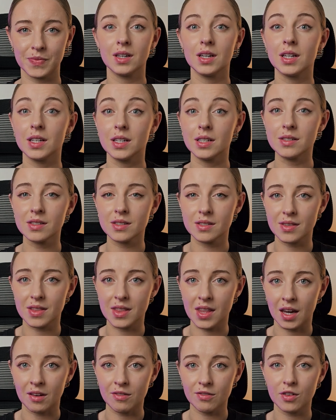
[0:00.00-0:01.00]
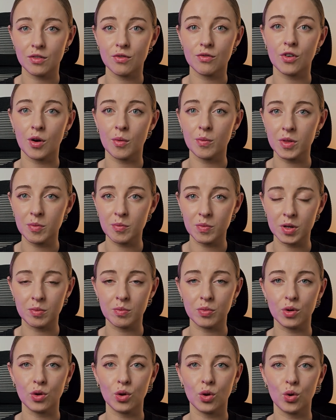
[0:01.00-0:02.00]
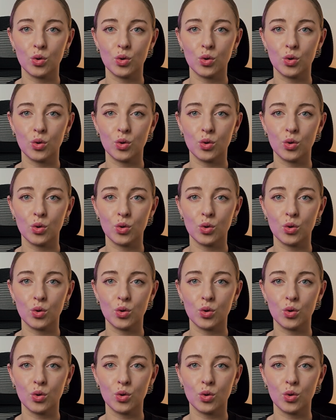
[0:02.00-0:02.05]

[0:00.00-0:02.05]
it is theft from the people